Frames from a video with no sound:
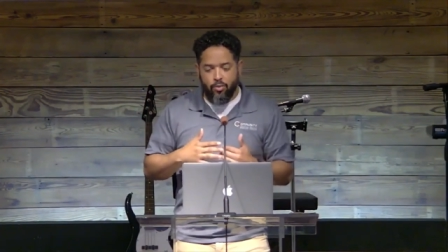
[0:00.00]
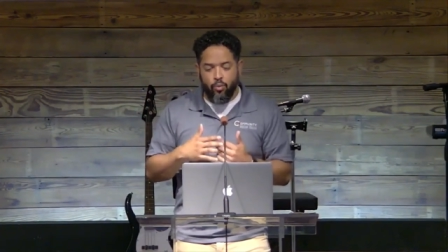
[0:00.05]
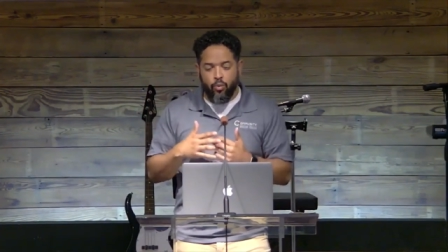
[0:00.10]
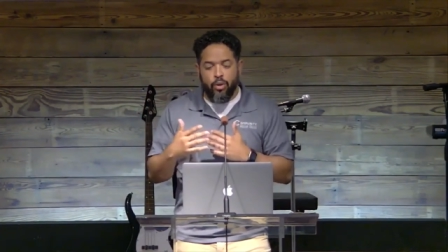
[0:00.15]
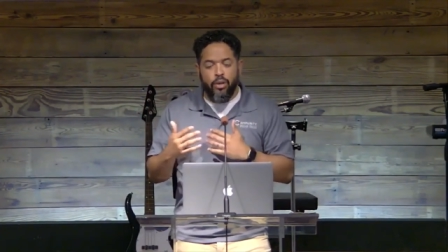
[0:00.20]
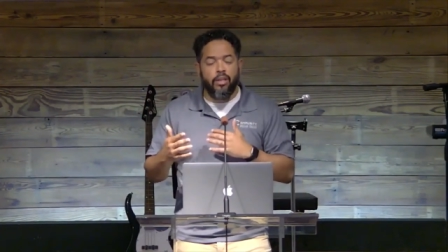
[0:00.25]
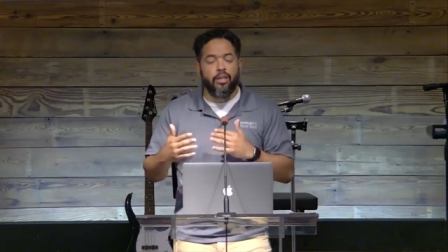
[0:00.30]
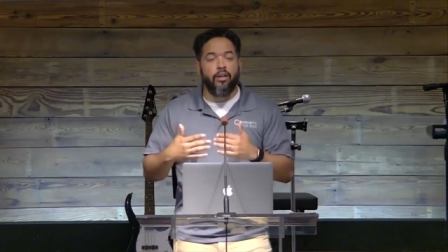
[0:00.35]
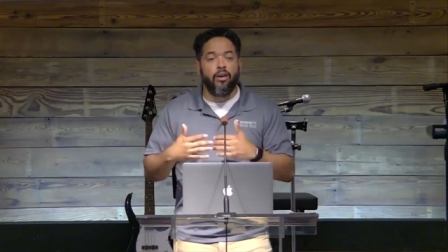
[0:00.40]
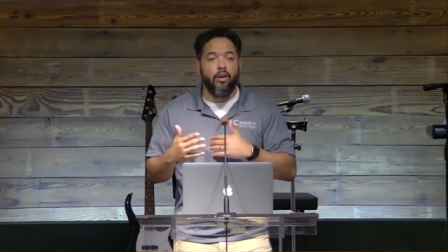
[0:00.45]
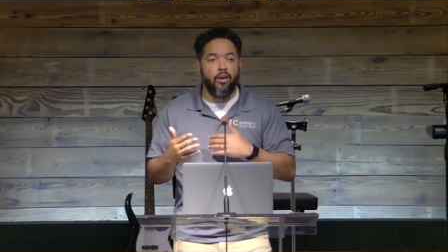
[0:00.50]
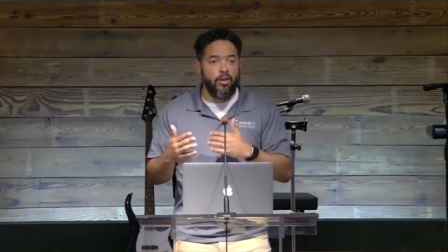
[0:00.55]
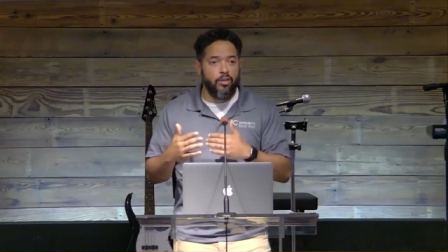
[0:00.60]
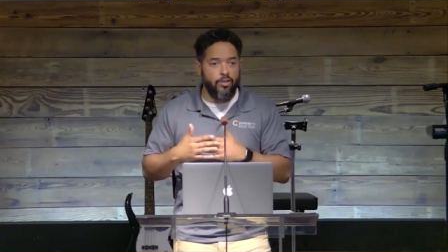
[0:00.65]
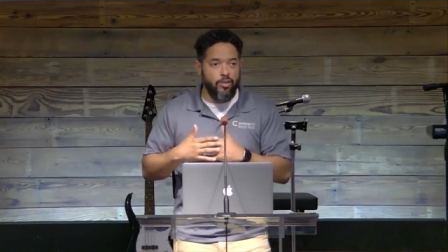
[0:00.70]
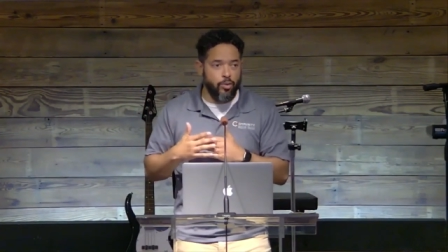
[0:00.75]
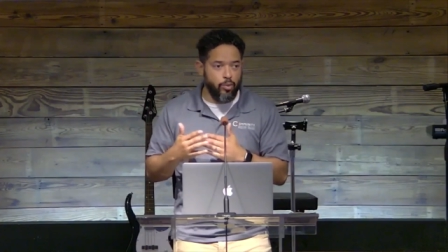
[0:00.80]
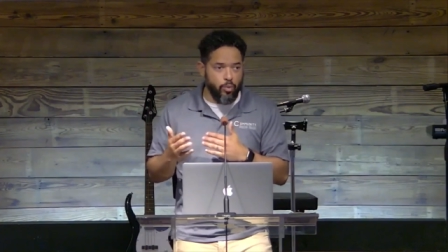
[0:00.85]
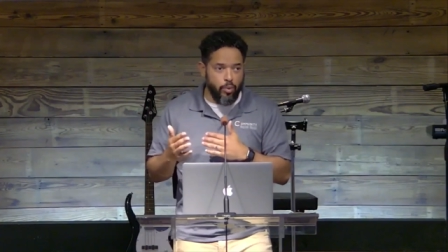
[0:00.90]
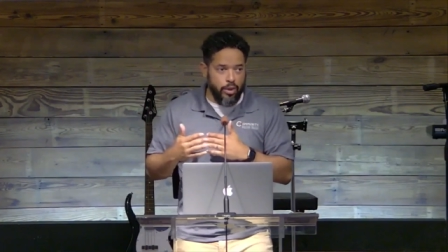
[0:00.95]
really hard
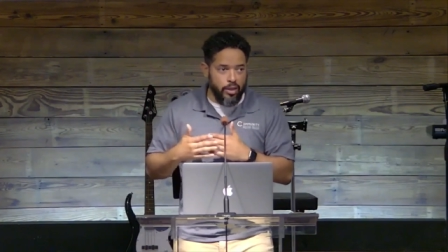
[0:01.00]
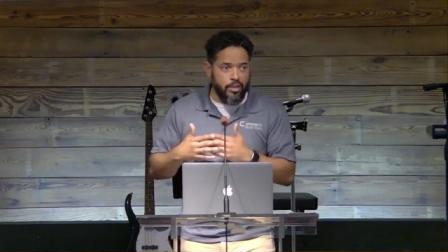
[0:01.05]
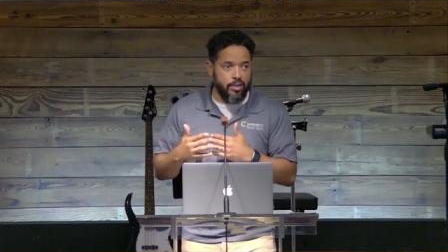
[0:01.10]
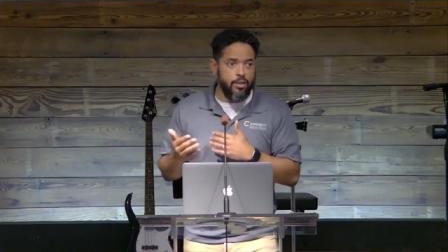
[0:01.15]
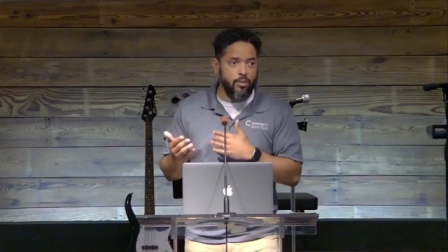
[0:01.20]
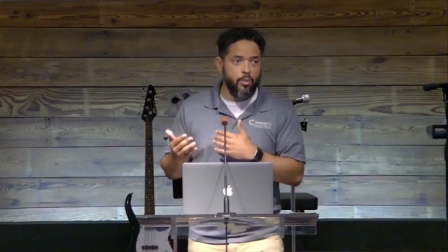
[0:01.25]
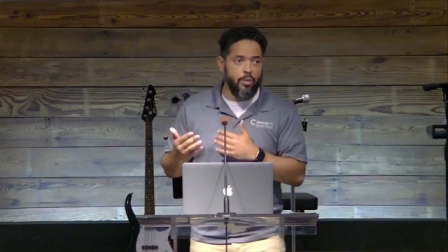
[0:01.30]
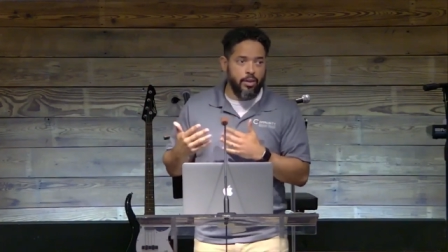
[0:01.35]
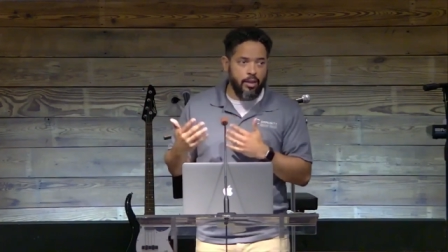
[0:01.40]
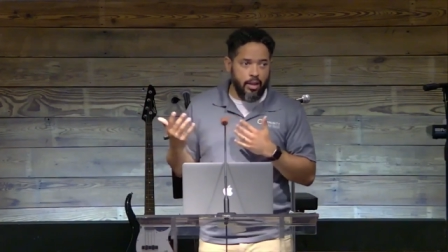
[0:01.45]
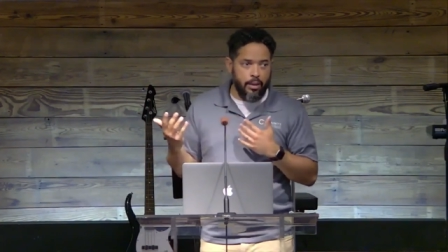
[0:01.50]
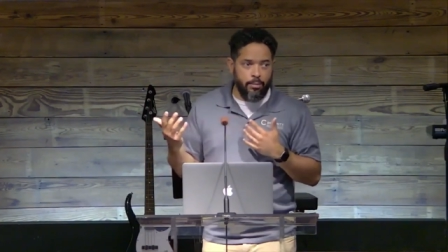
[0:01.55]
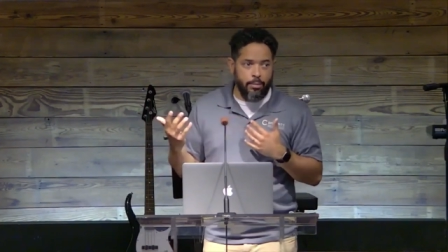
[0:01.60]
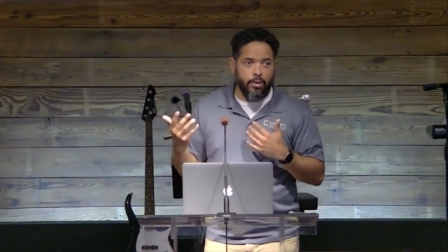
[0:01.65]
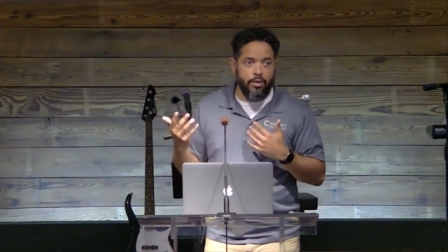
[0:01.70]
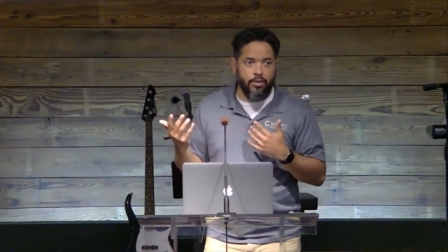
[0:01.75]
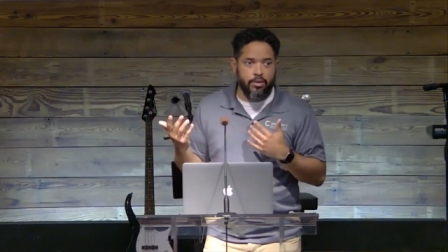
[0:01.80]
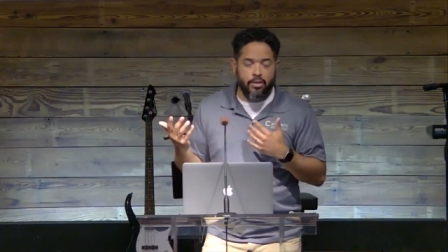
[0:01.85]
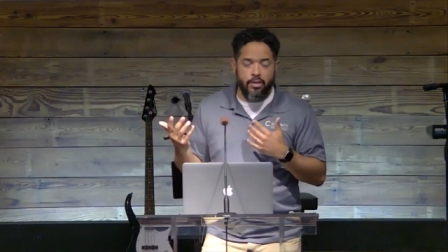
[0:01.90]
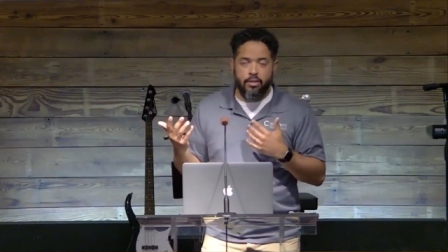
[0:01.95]
to reason with that
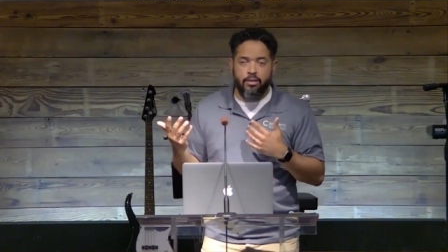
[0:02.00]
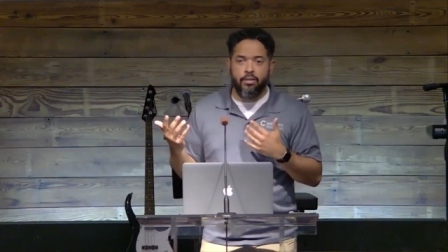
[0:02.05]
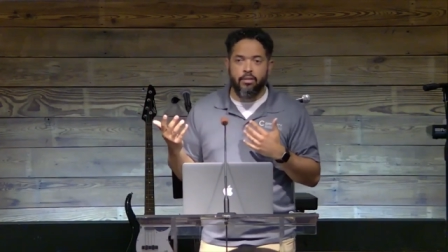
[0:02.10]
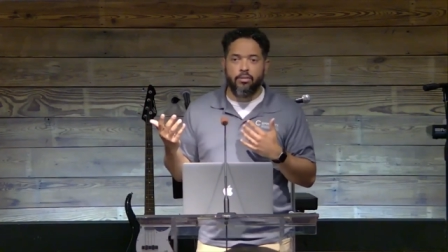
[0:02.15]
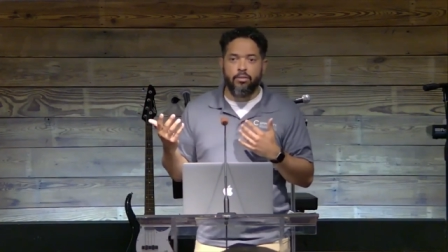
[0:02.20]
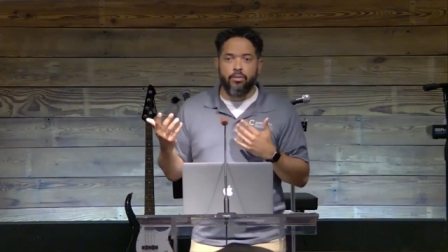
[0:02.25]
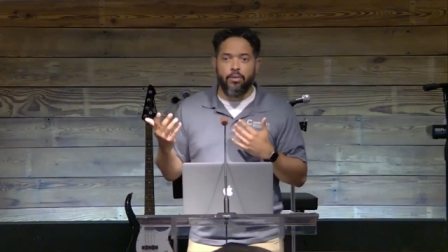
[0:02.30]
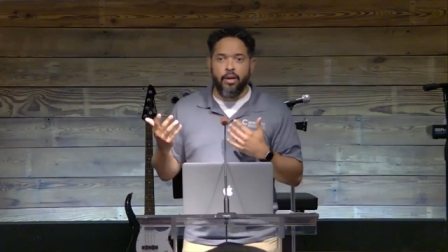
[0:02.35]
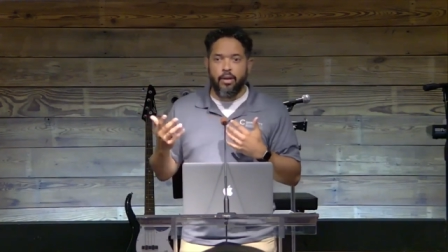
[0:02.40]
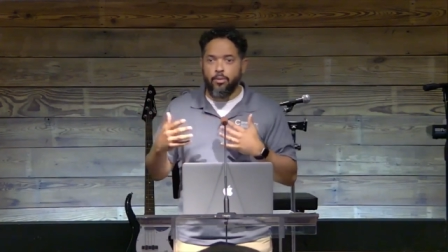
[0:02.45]
person, right?